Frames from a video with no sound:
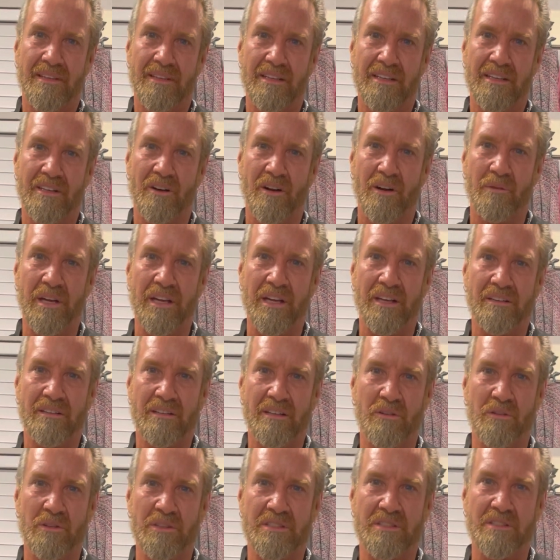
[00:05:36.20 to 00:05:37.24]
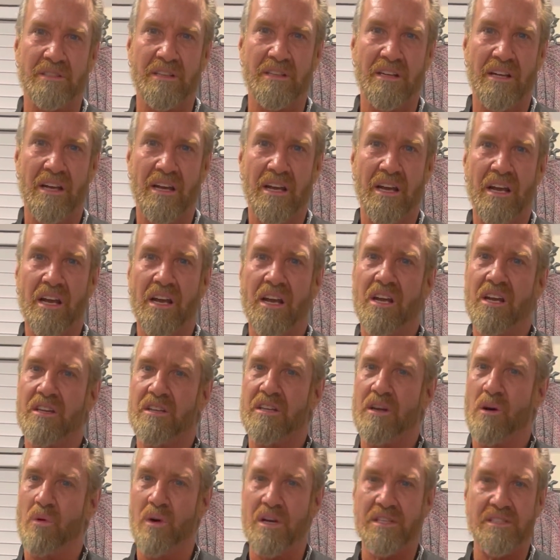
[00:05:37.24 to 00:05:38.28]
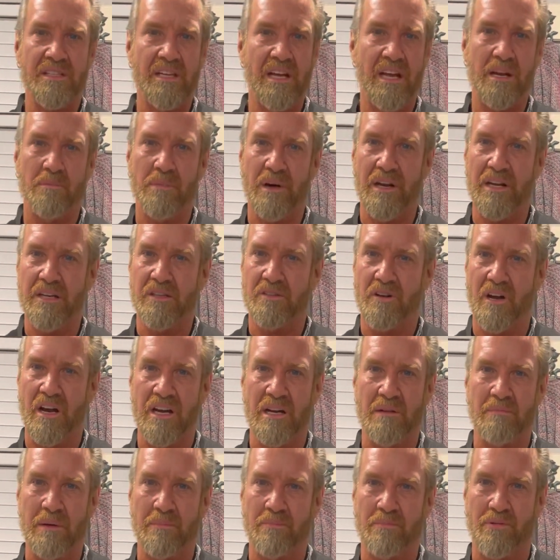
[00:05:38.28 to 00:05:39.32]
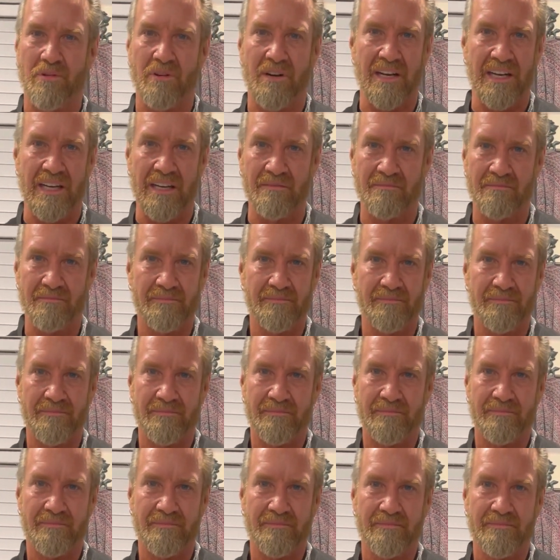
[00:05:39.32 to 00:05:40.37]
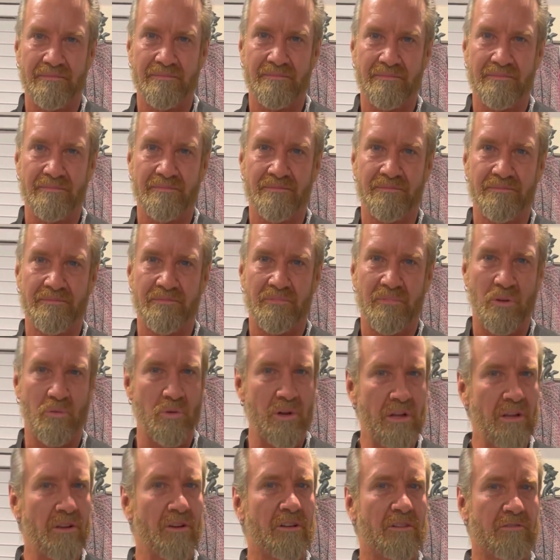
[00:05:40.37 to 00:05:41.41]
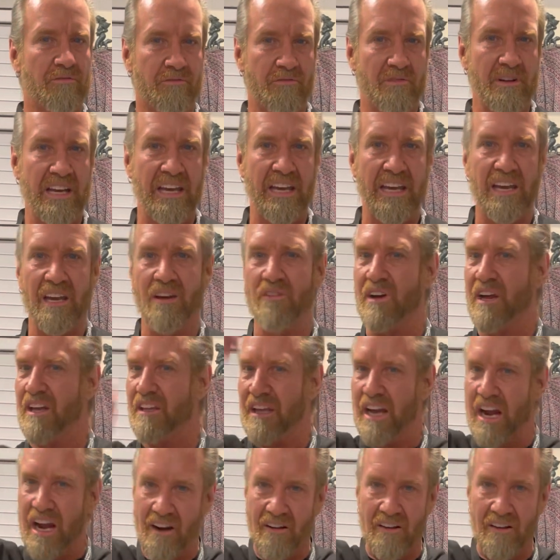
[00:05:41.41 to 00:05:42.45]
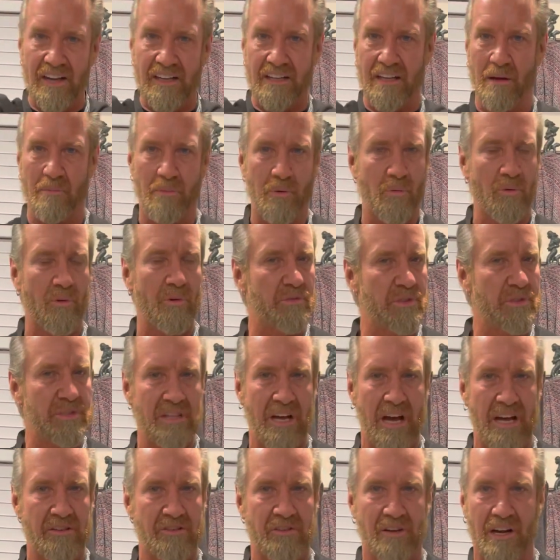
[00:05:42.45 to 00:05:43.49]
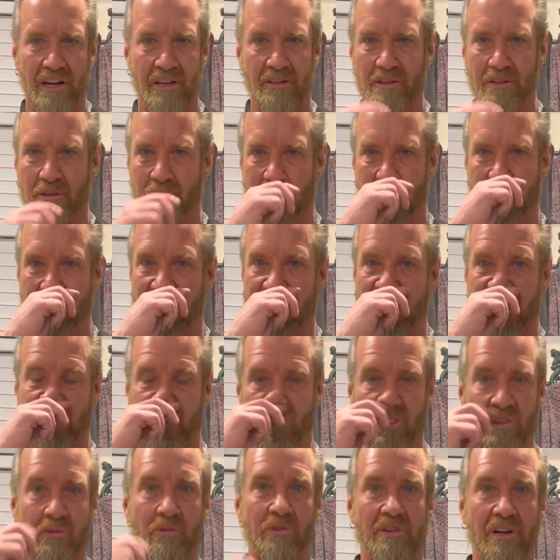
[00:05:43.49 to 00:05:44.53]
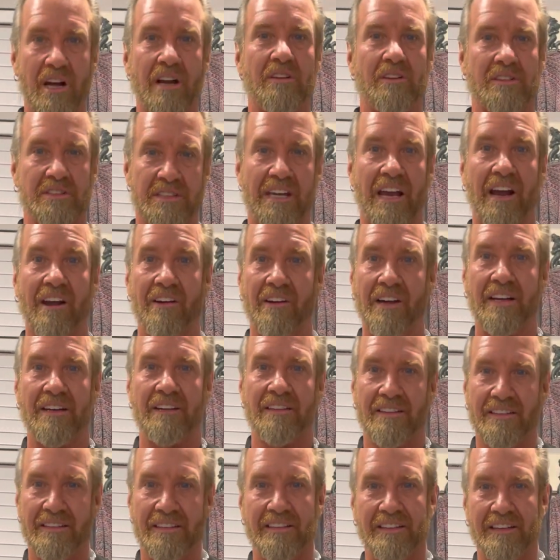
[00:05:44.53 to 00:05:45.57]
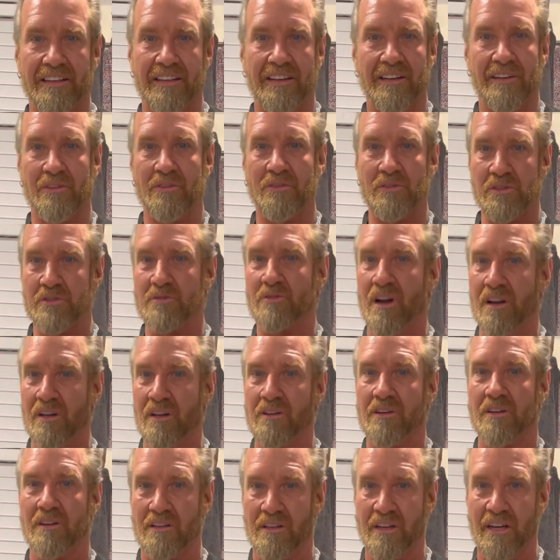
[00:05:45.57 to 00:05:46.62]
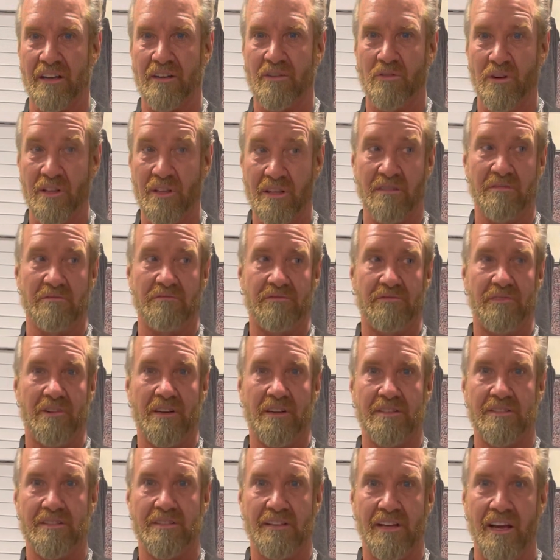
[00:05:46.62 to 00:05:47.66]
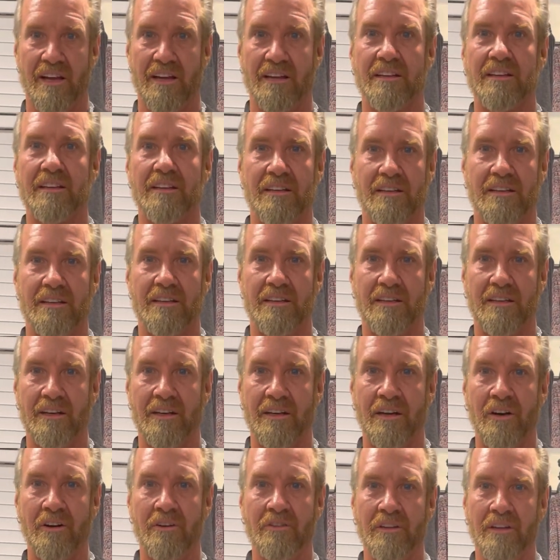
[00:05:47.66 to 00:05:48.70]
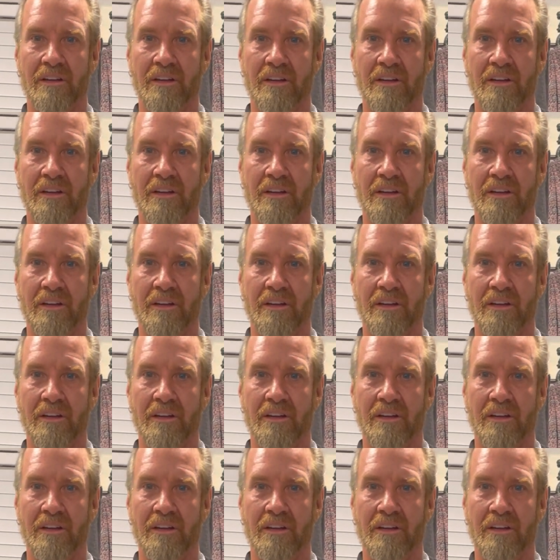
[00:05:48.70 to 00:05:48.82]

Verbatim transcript: You know what I mean? It was, there wasn't anybody trying to be pretty. We looked freaky and we had the hair like that, but we was not trying to look pretty. We were trying to look scary. It was trying to look like, what the fuck is that? You know?